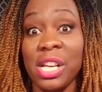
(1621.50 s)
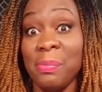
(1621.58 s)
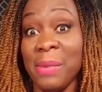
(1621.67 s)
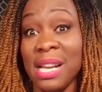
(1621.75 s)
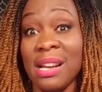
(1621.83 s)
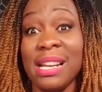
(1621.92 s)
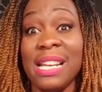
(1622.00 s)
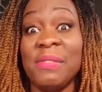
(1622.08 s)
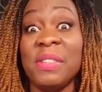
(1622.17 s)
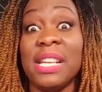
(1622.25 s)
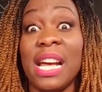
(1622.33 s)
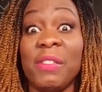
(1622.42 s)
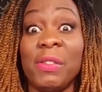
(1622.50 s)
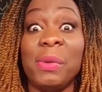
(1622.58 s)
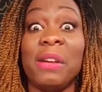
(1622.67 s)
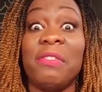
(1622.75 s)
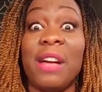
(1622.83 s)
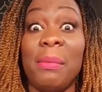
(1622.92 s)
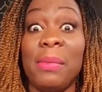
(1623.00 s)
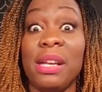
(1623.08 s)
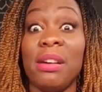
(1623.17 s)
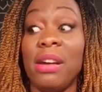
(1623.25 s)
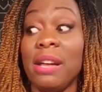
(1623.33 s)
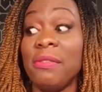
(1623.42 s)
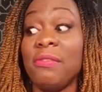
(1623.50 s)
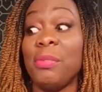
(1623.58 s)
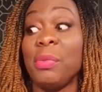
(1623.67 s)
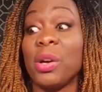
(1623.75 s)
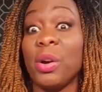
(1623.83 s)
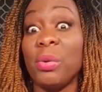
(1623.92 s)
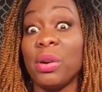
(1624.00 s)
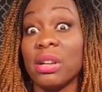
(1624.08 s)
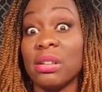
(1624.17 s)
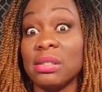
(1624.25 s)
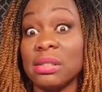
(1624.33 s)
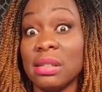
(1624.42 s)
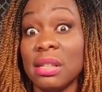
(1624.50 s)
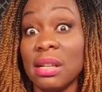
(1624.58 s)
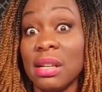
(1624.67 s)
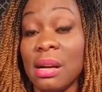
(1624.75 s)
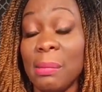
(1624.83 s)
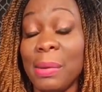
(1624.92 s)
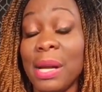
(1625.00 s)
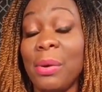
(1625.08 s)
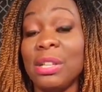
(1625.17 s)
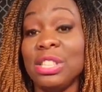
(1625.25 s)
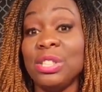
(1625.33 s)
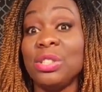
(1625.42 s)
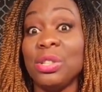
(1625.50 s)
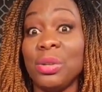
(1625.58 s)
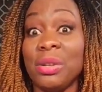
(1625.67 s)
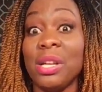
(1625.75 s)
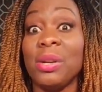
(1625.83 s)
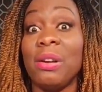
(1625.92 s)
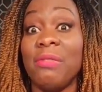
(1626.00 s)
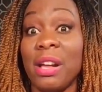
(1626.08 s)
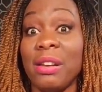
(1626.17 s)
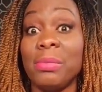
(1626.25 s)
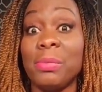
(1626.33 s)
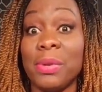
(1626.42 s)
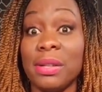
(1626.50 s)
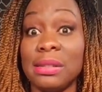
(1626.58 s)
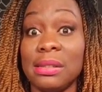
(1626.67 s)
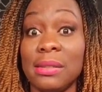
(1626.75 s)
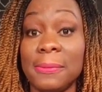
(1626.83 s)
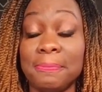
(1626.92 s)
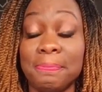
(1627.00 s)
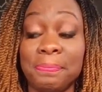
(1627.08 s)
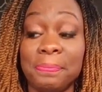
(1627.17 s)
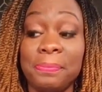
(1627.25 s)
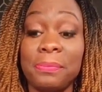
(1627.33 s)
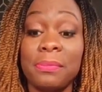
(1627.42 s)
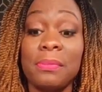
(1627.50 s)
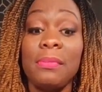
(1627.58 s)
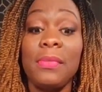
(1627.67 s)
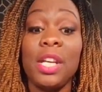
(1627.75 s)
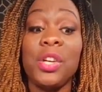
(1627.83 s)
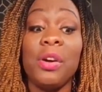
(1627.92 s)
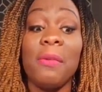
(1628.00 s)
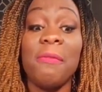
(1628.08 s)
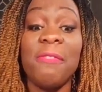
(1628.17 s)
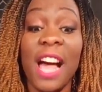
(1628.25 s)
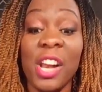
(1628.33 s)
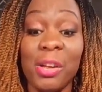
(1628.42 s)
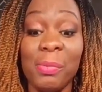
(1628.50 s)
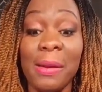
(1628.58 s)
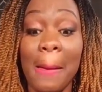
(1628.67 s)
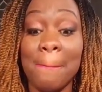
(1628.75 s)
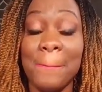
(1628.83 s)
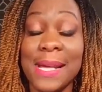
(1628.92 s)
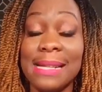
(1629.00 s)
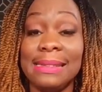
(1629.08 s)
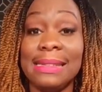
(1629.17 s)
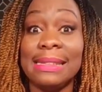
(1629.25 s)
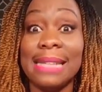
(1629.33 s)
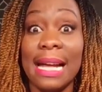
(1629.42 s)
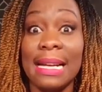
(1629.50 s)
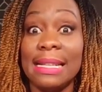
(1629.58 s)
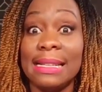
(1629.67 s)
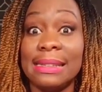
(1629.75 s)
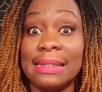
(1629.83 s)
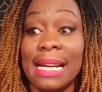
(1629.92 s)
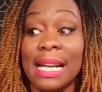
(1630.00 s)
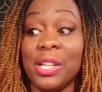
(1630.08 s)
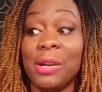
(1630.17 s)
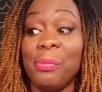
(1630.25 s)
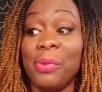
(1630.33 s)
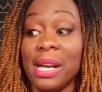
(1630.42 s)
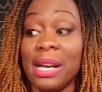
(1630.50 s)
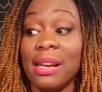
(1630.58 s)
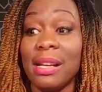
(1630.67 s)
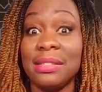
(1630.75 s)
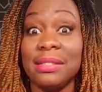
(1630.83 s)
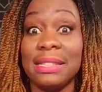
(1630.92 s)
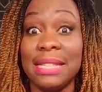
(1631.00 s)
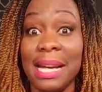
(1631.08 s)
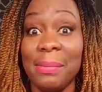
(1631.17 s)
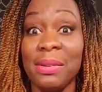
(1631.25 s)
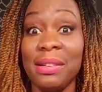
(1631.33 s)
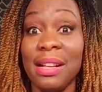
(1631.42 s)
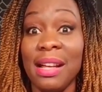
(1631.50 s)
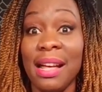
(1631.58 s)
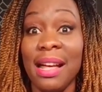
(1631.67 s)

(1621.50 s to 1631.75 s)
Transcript: that you may not even get from your family or even from your coworkers. But I want you to know that you're a valuable person. You're a valuable business analyst and you're bringing a lot to the table.